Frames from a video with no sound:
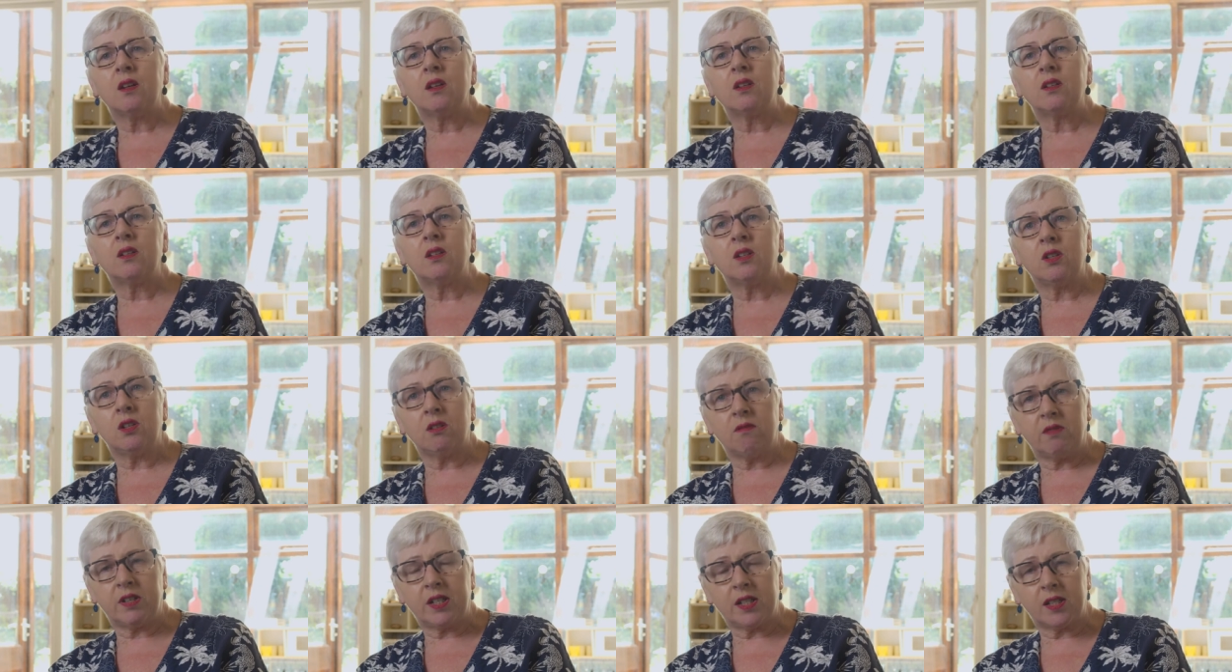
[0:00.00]
do
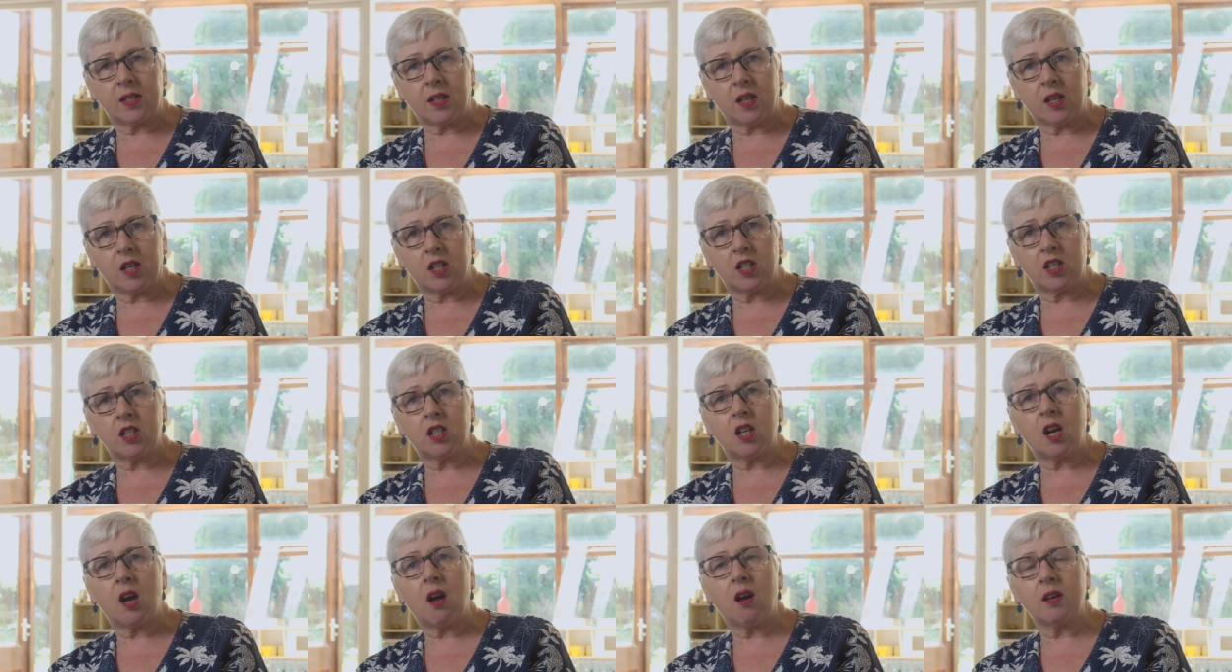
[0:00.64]
your
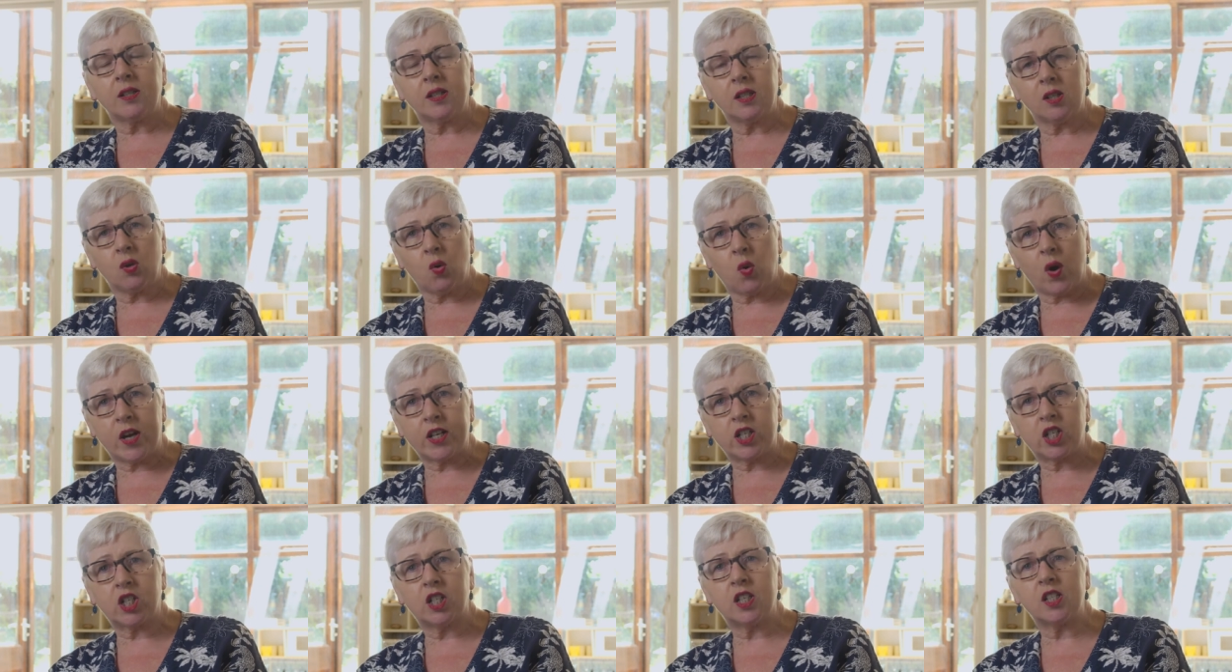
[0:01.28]
research, ask the
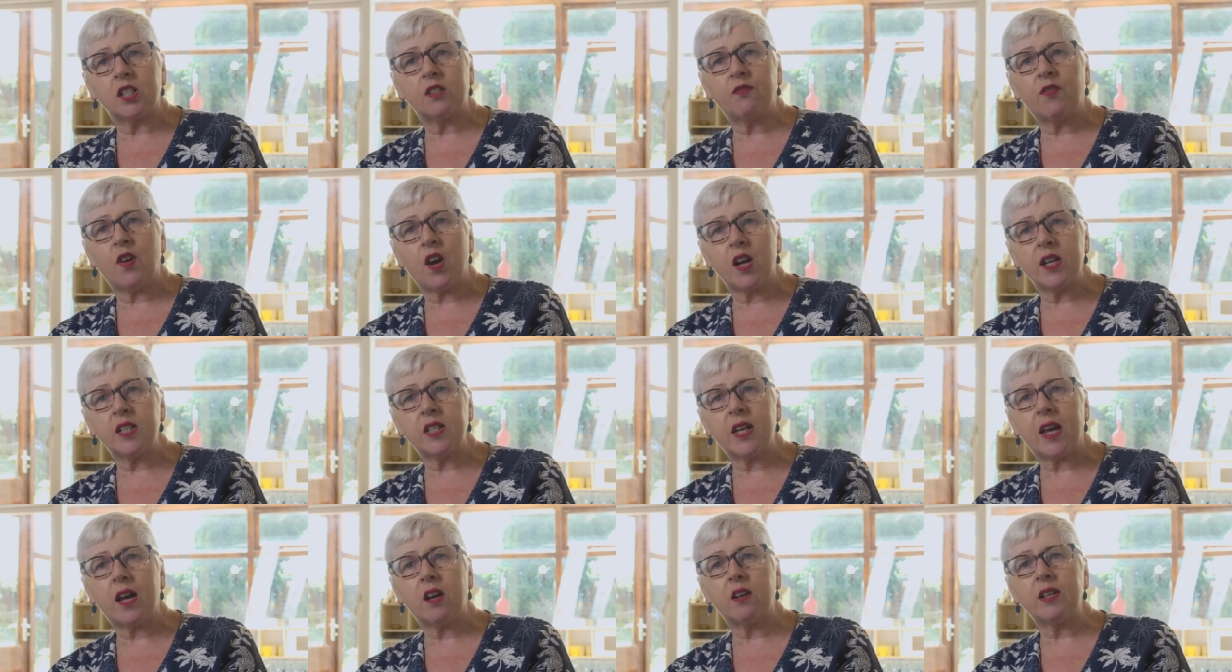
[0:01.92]
questions,
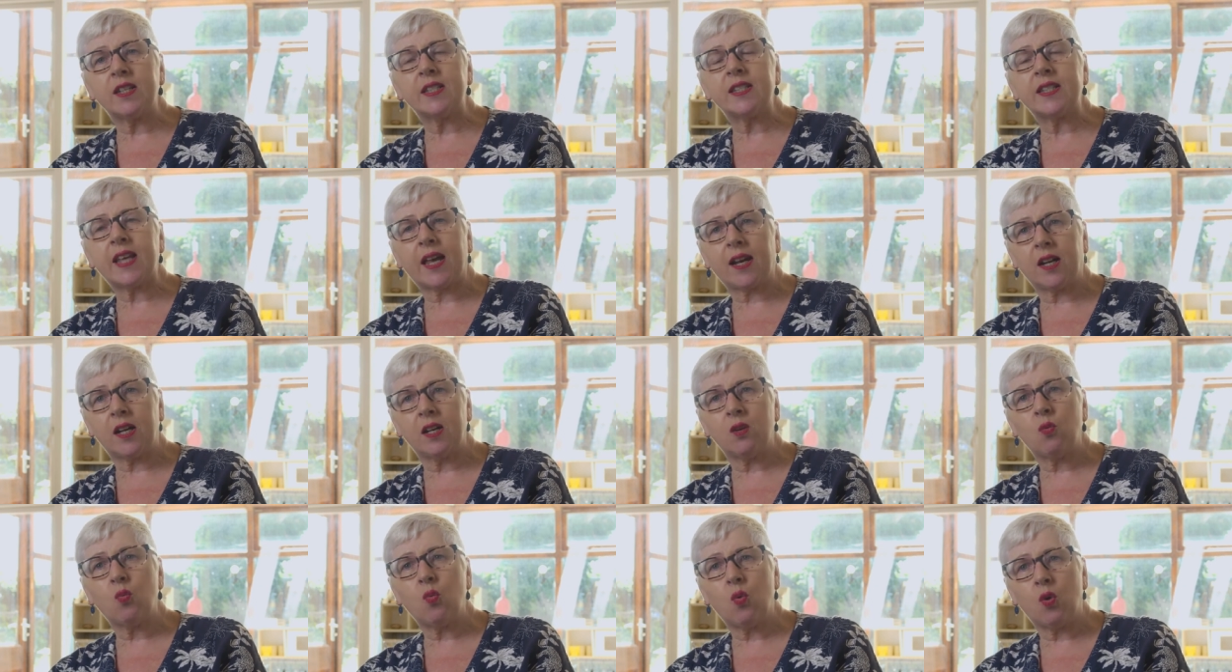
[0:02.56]
find out
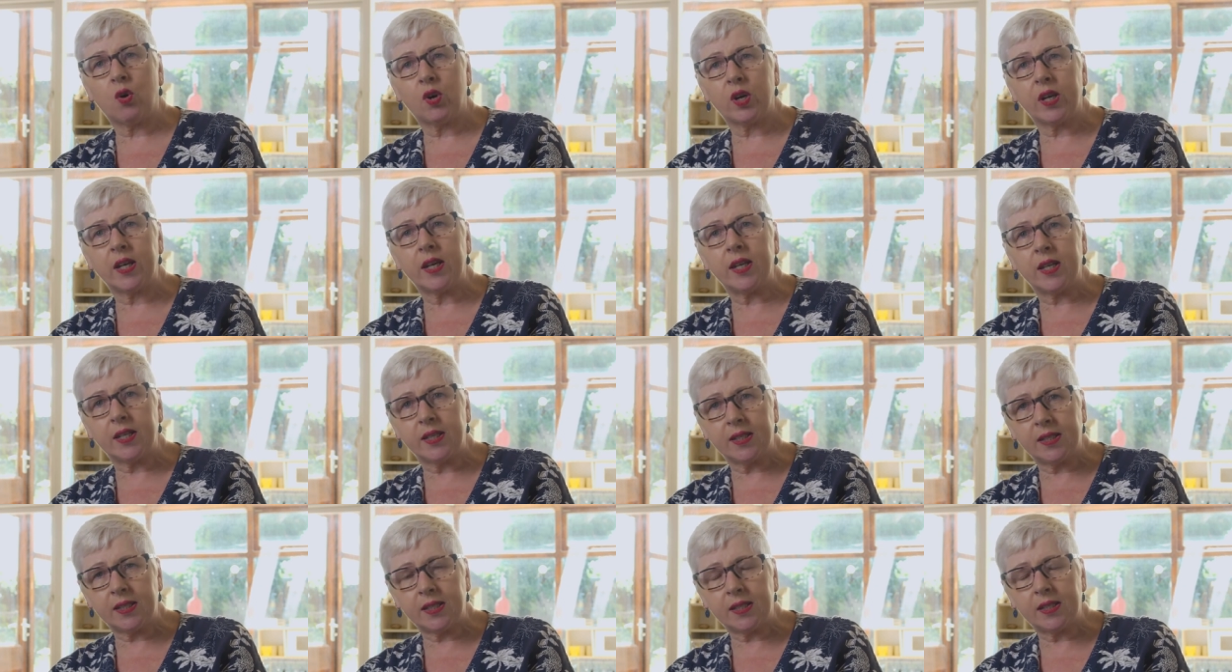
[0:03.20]
exactly what
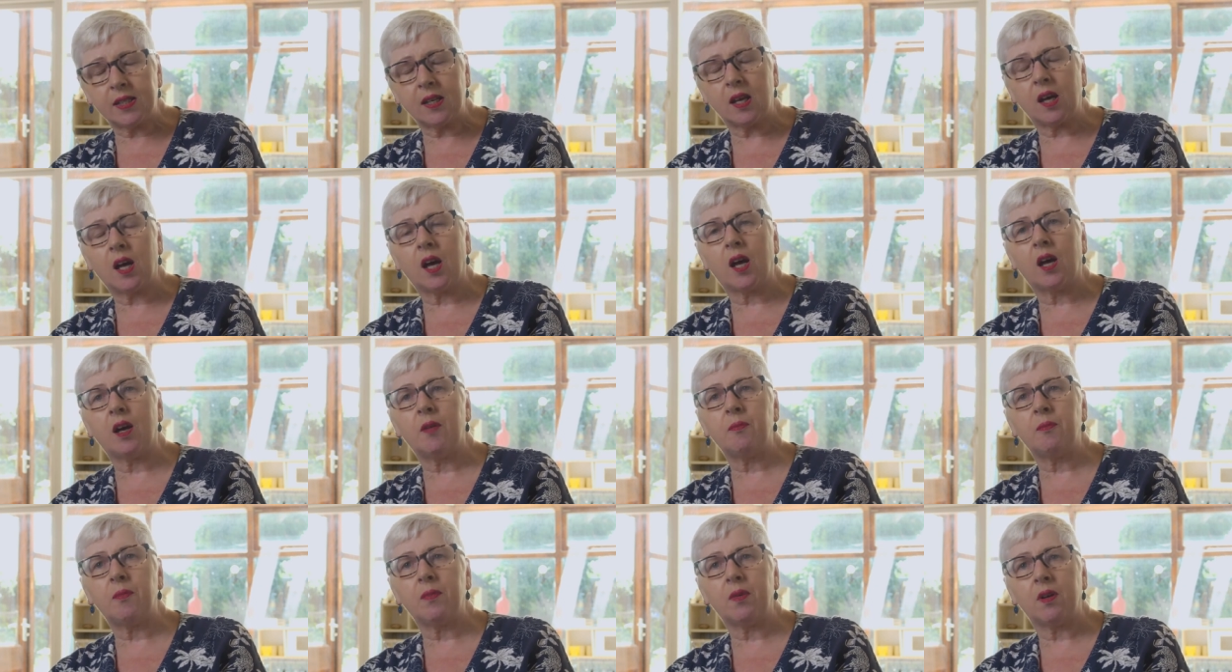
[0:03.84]
is
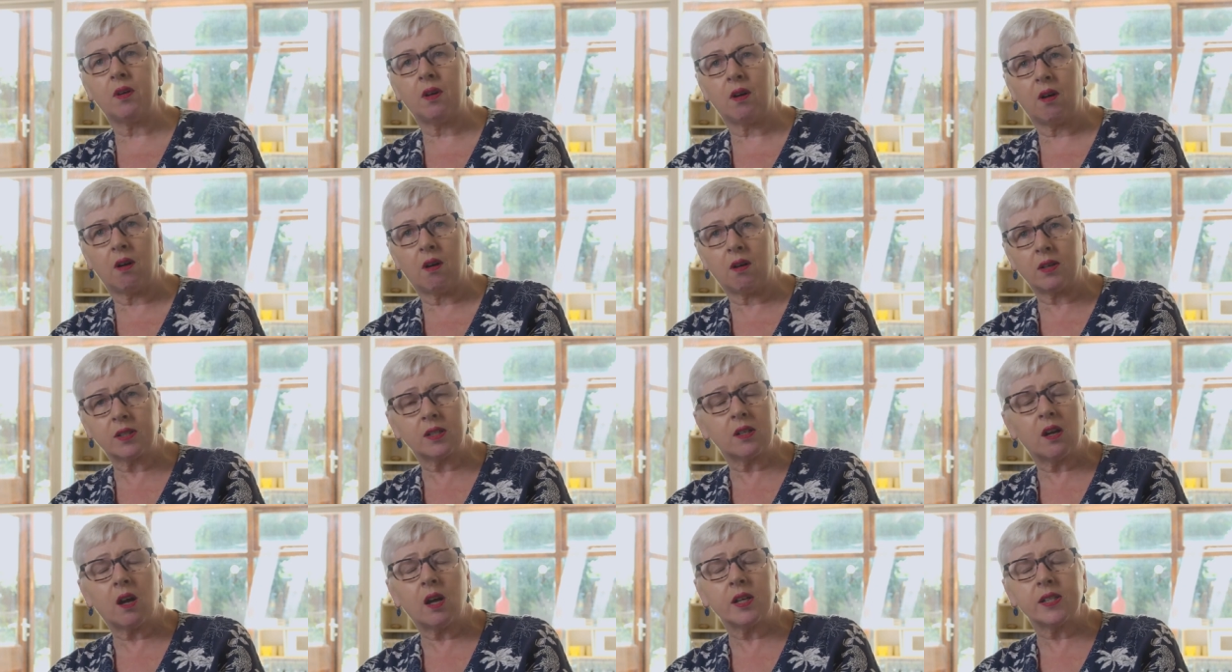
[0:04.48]
asked.